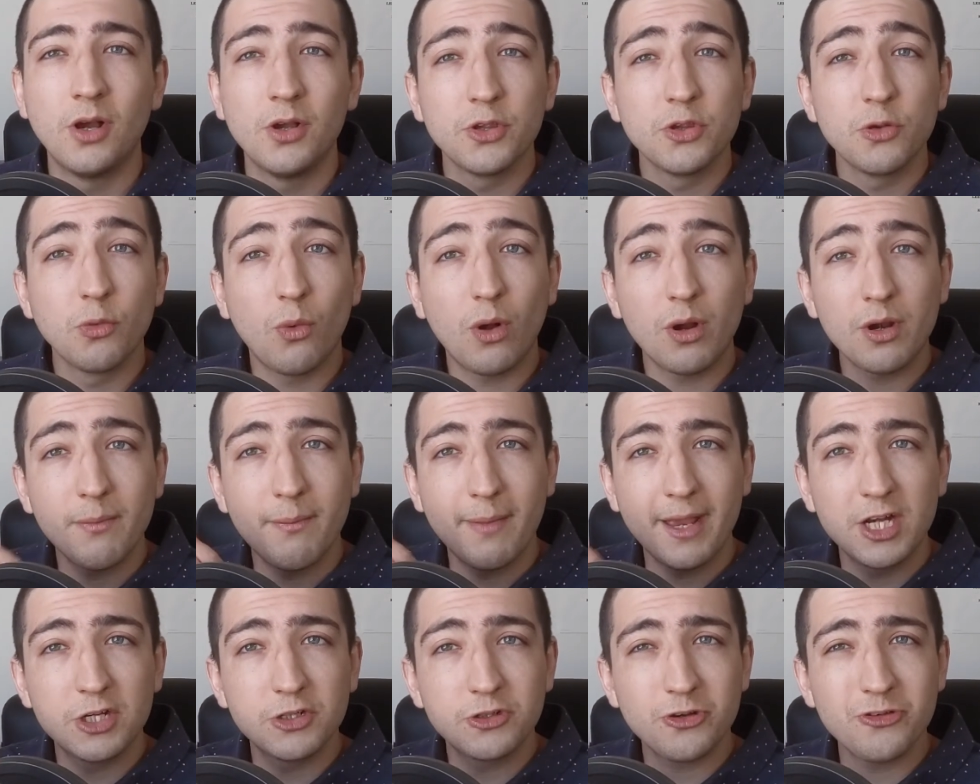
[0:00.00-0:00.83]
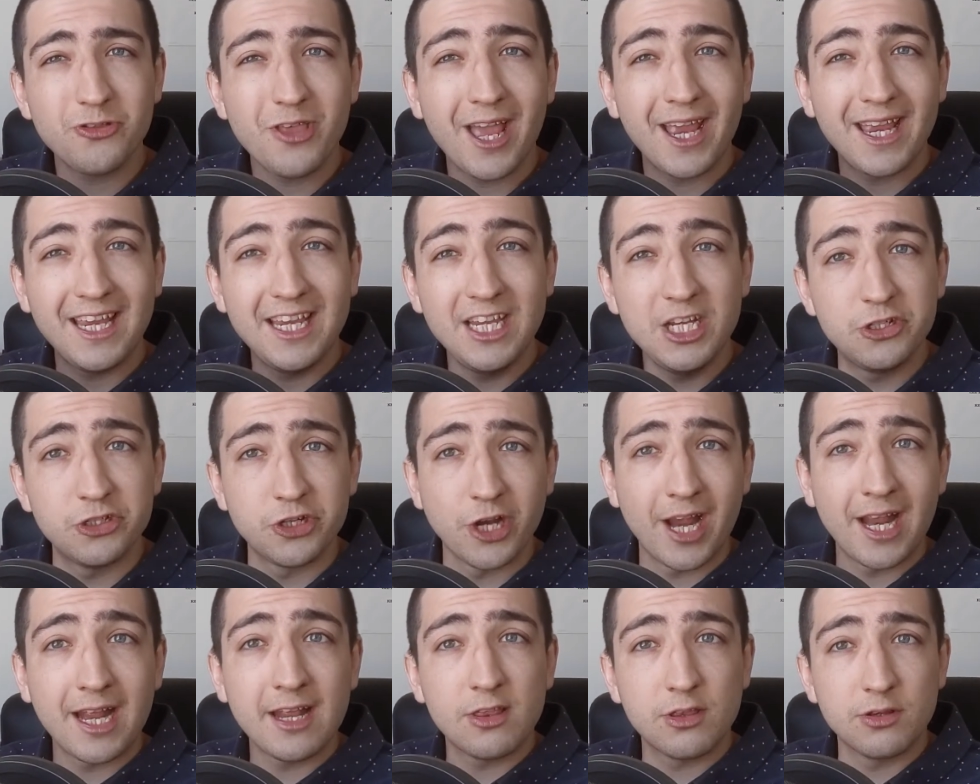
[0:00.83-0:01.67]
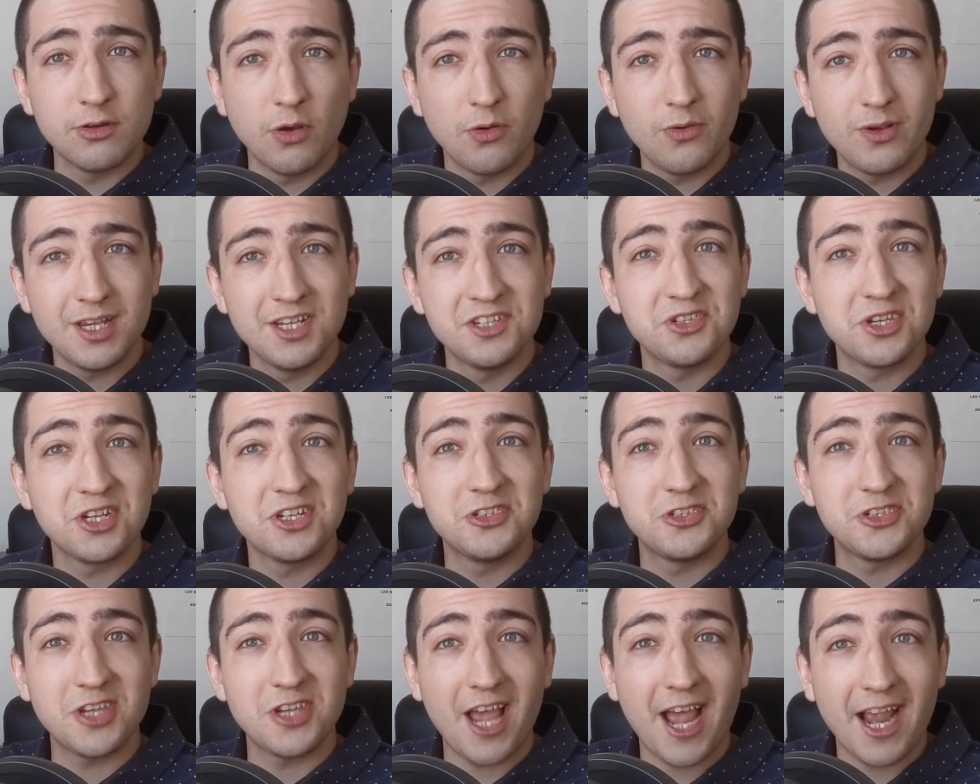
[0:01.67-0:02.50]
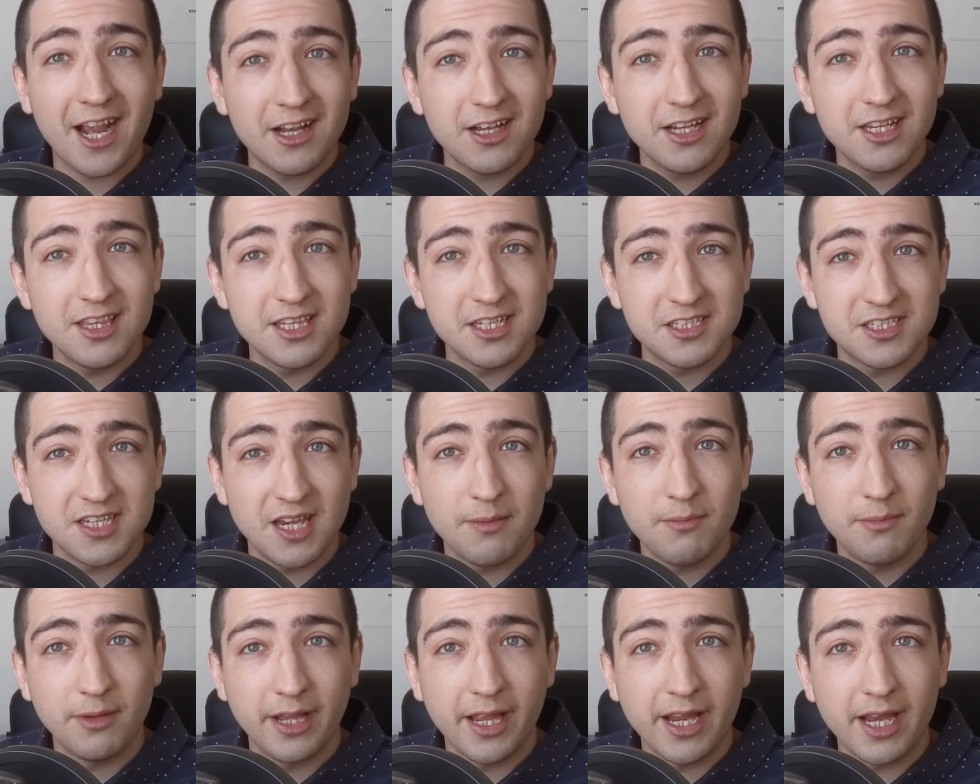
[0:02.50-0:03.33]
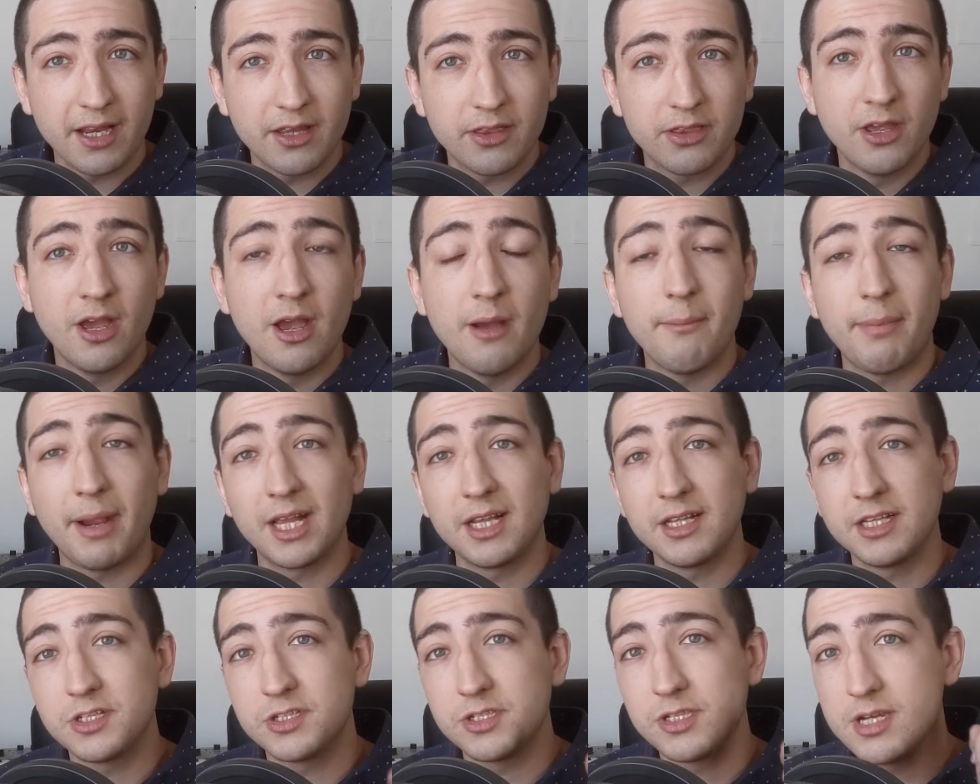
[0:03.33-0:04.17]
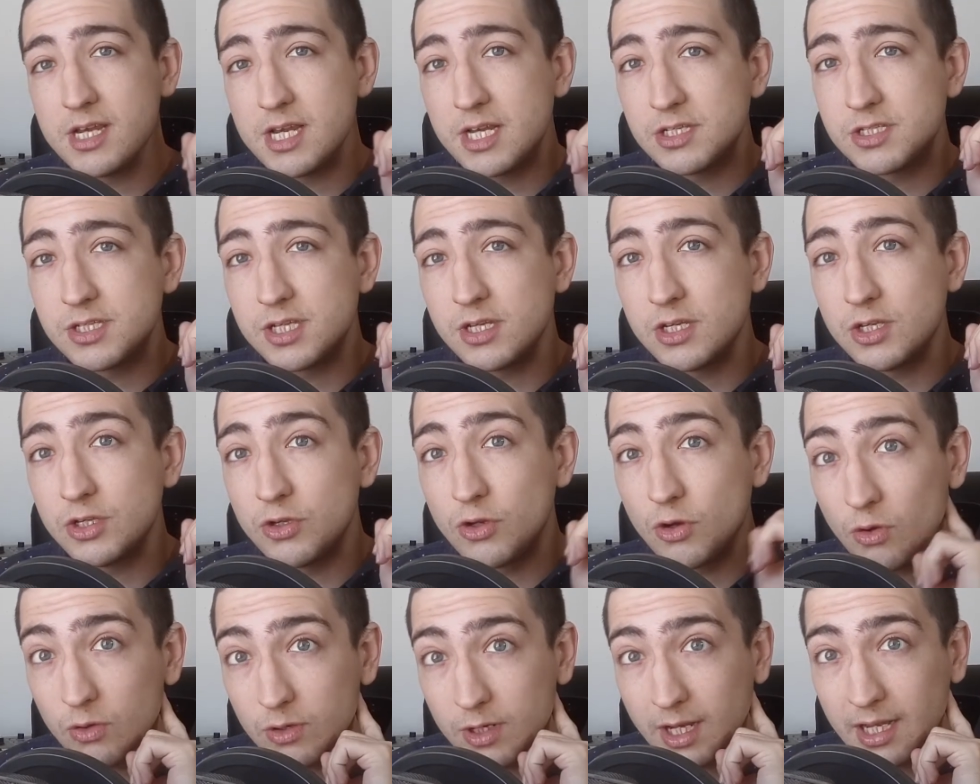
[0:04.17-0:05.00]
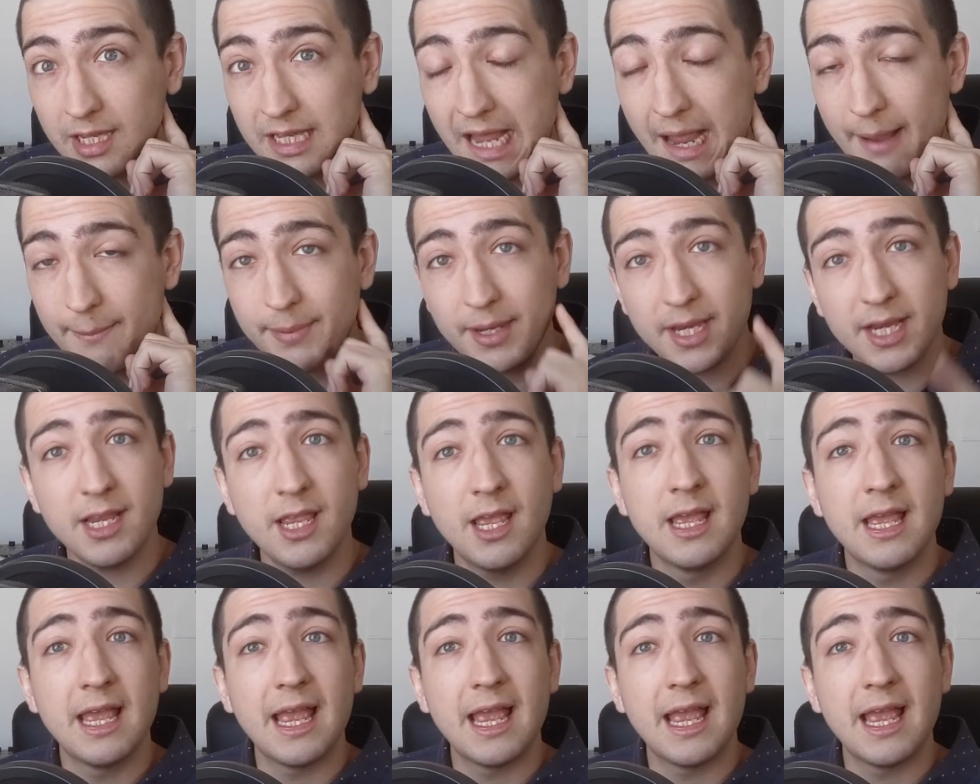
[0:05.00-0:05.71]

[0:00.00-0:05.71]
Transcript: You want to make sure that each eighth note is exactly the same length by listening to your clapping